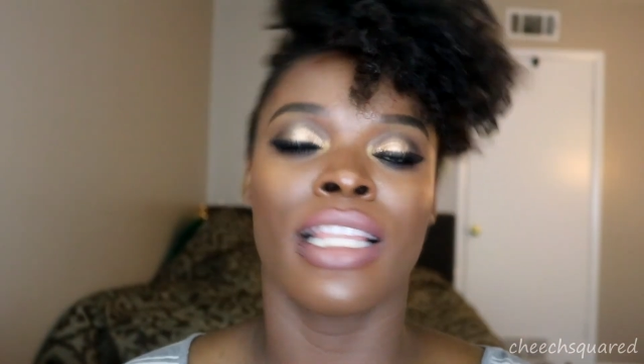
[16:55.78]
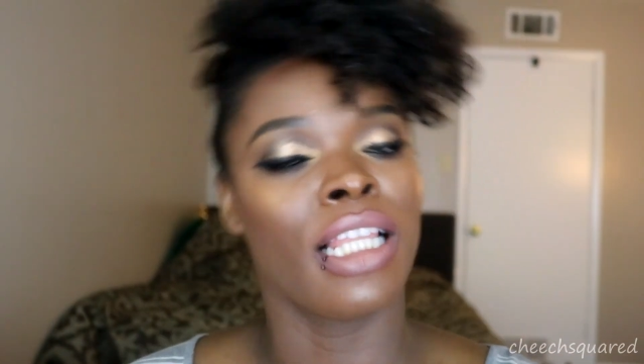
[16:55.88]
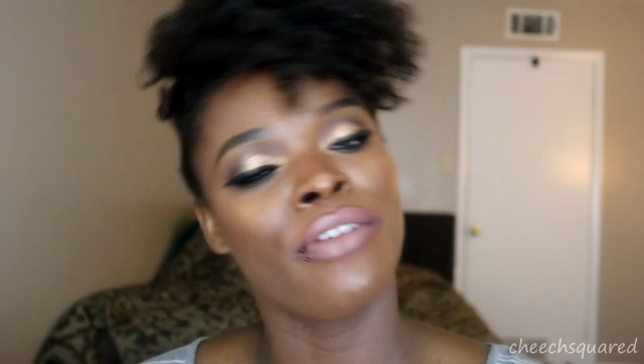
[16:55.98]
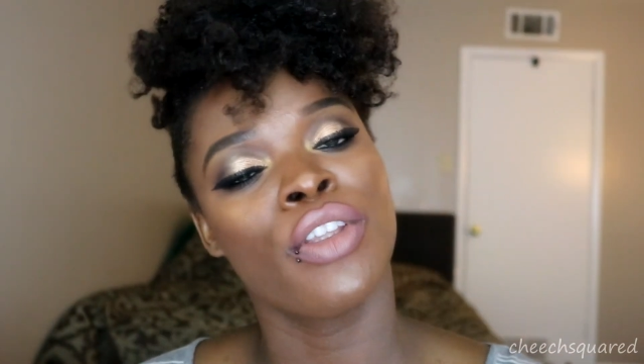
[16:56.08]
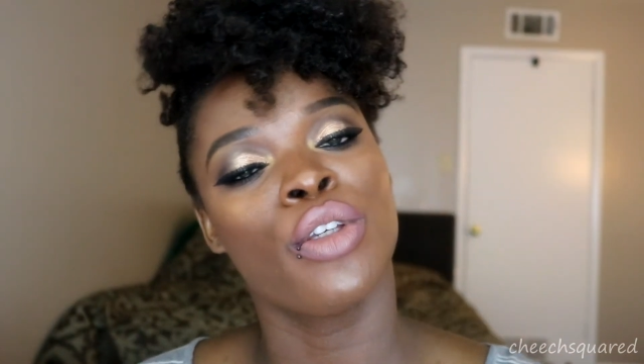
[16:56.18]

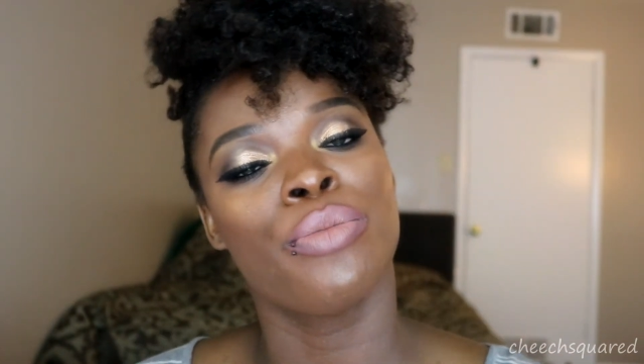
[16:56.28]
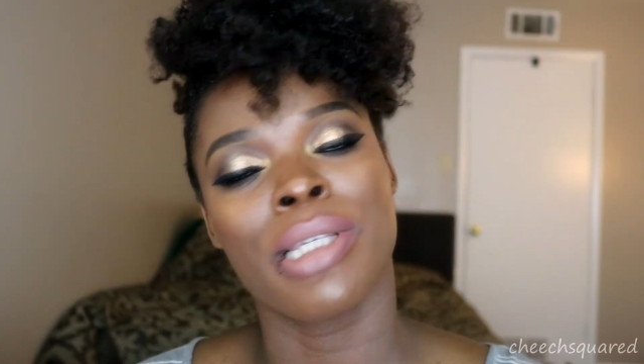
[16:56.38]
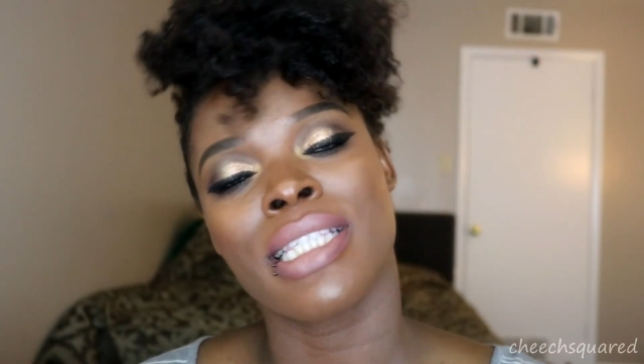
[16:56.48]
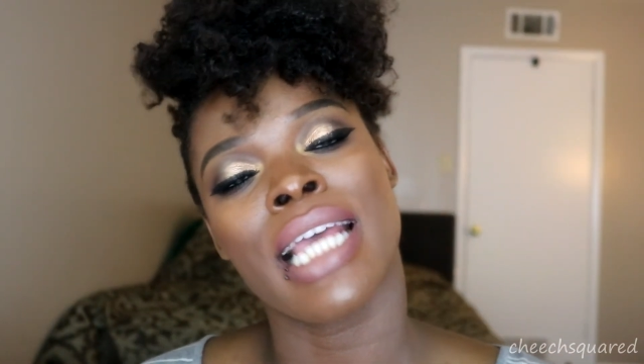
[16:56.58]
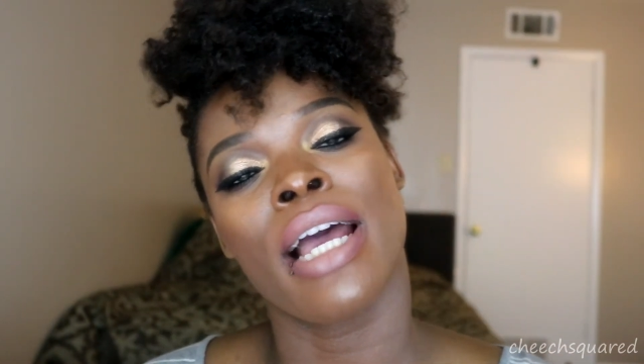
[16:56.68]
Love you,
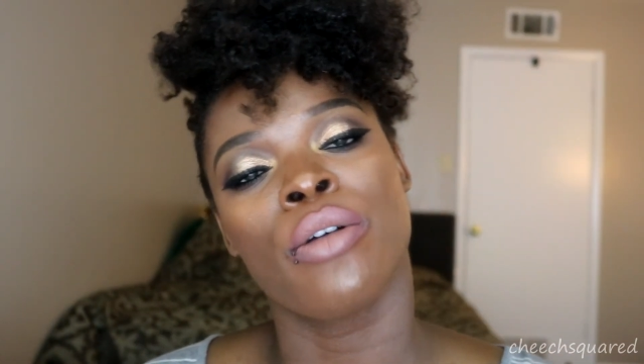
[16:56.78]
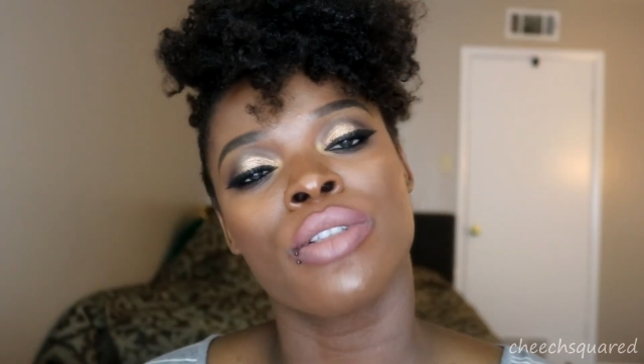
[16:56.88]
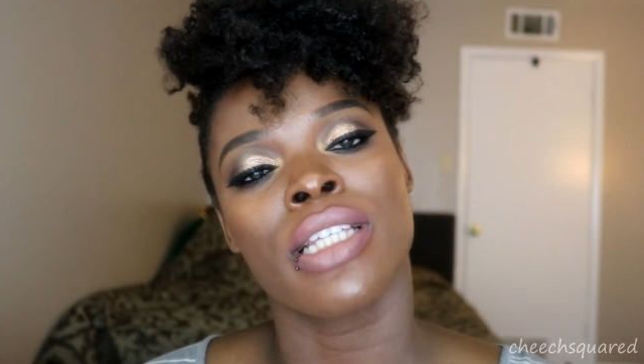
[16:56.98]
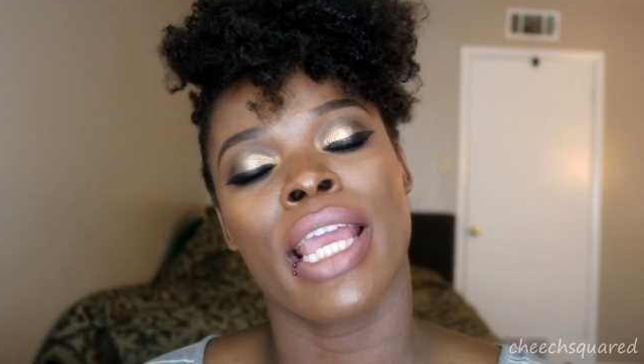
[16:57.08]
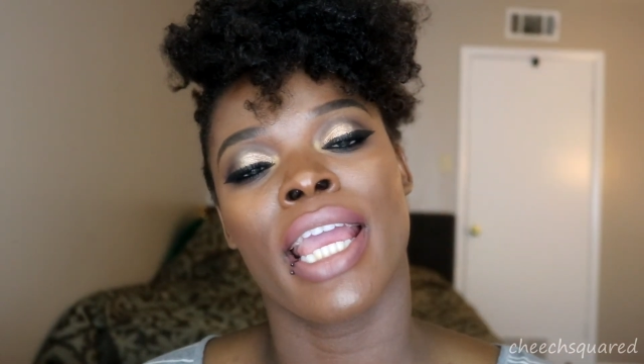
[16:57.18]
peace
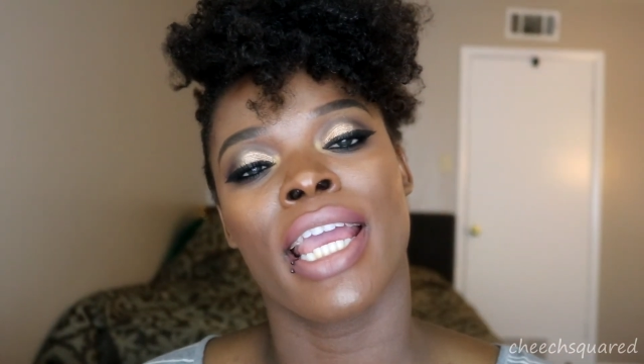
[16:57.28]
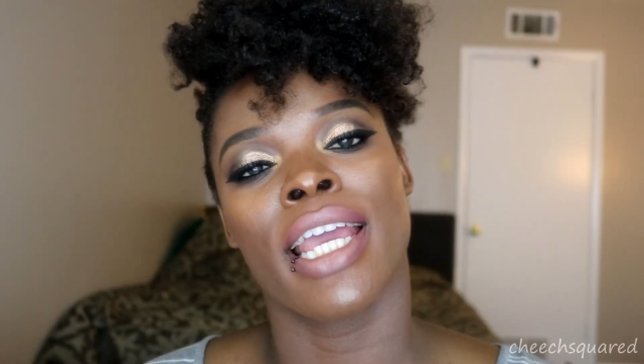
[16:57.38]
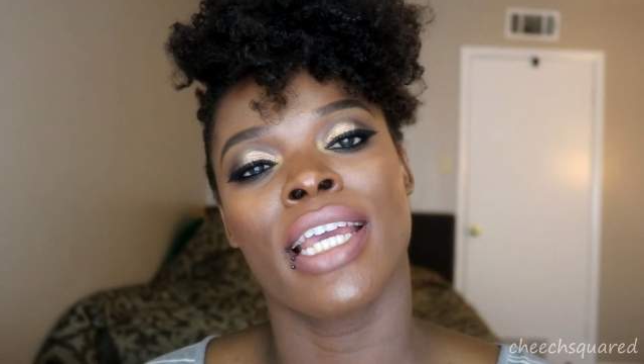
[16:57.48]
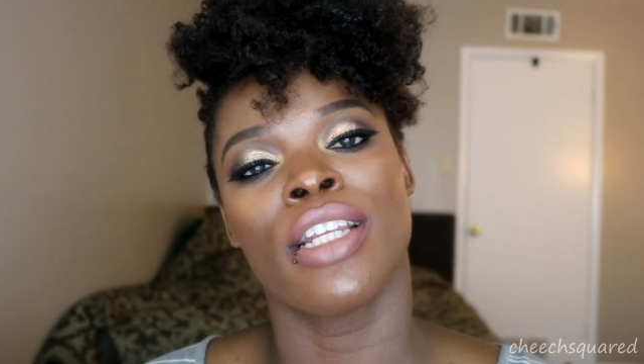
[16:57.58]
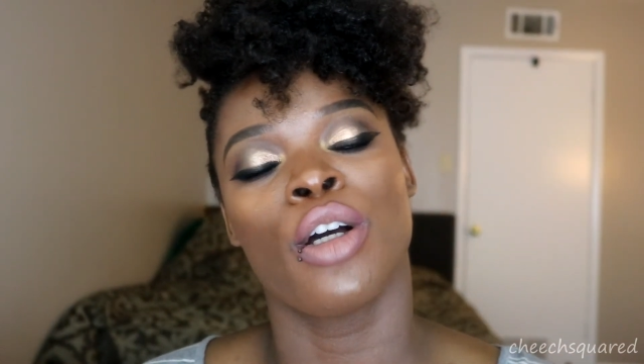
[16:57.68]
out,
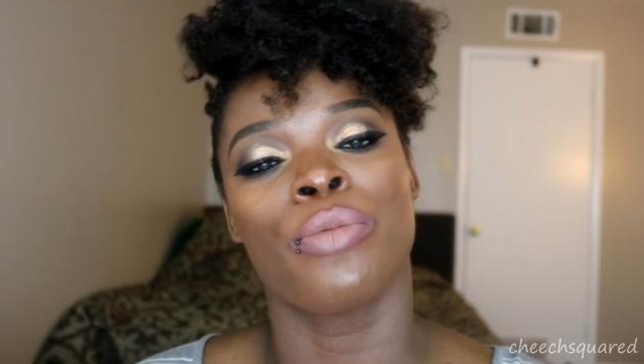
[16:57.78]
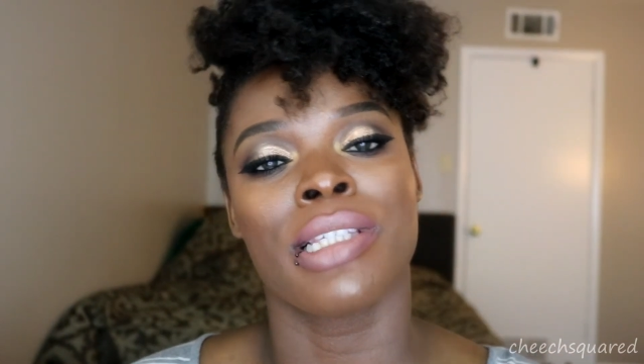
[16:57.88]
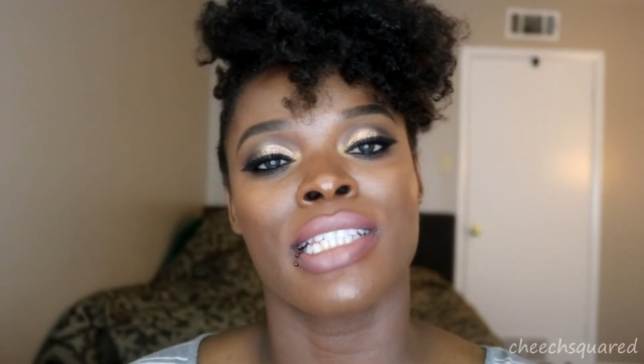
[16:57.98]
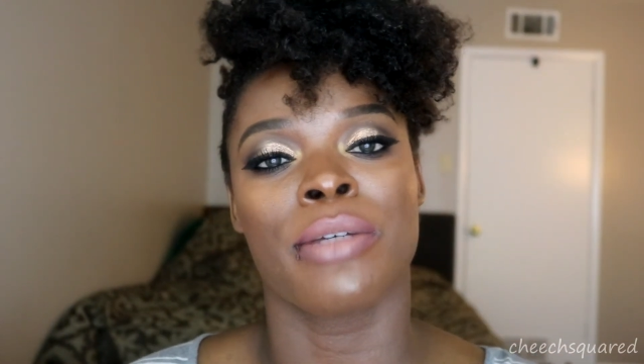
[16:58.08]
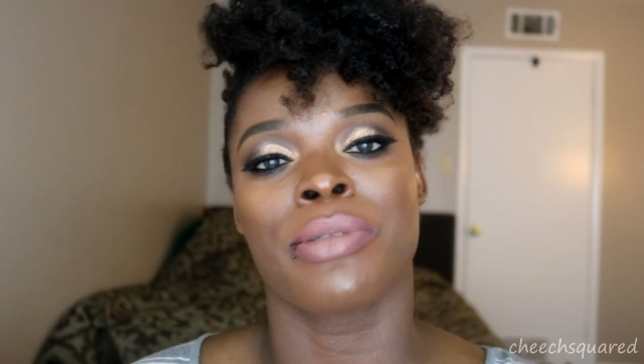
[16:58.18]
and hope
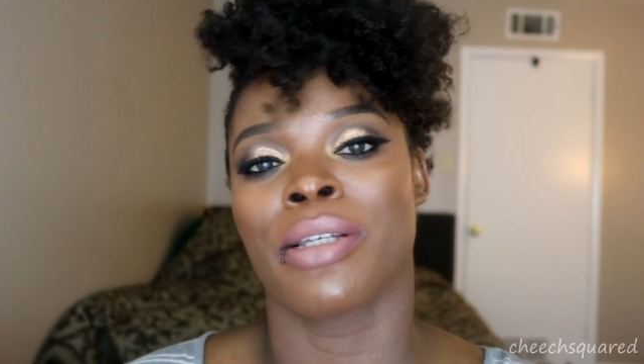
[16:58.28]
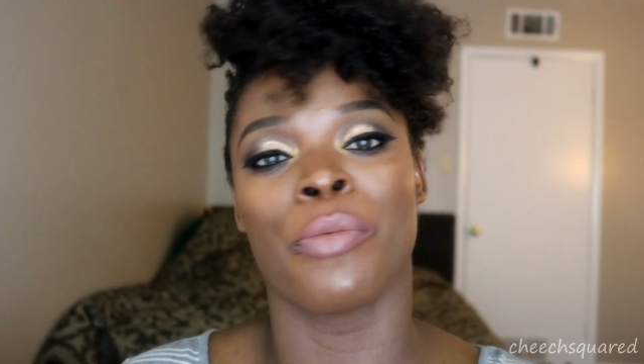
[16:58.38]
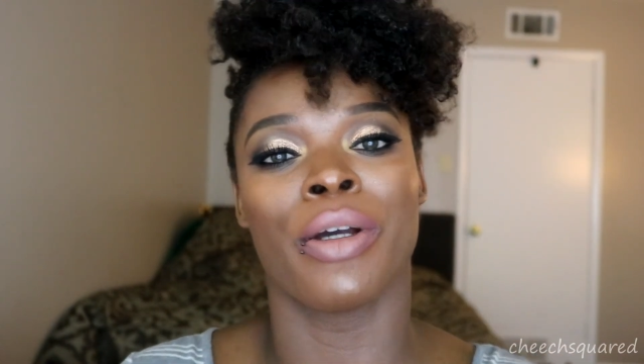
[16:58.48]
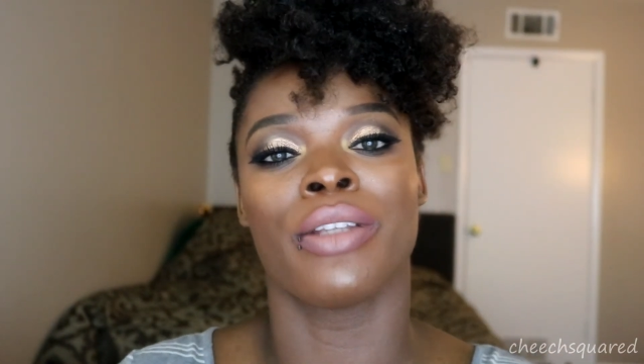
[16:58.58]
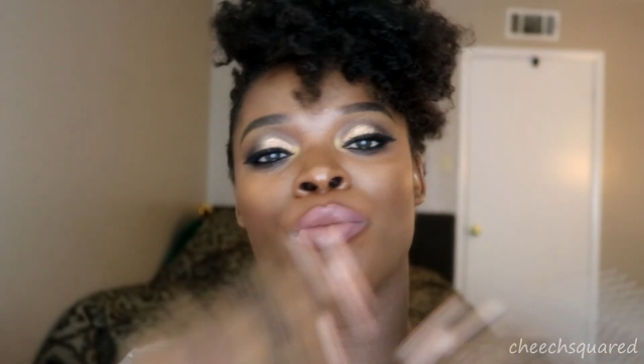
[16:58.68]
this helps
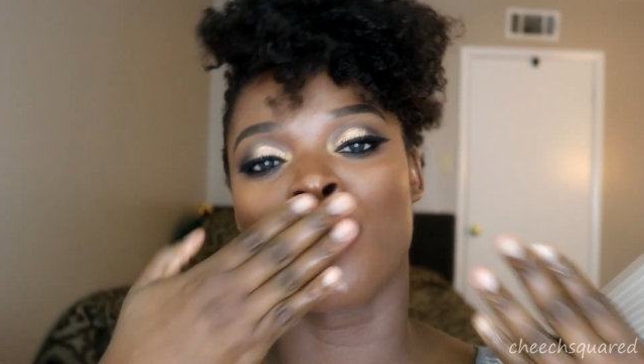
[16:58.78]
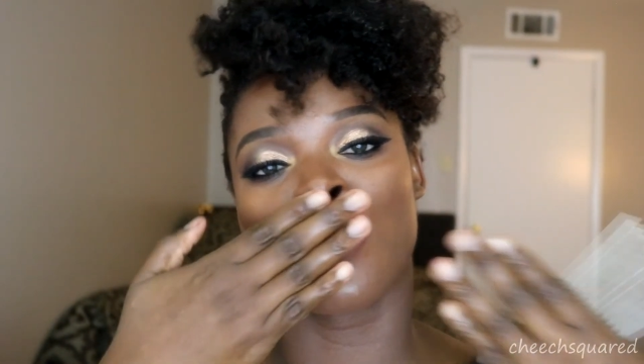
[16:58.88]
someone.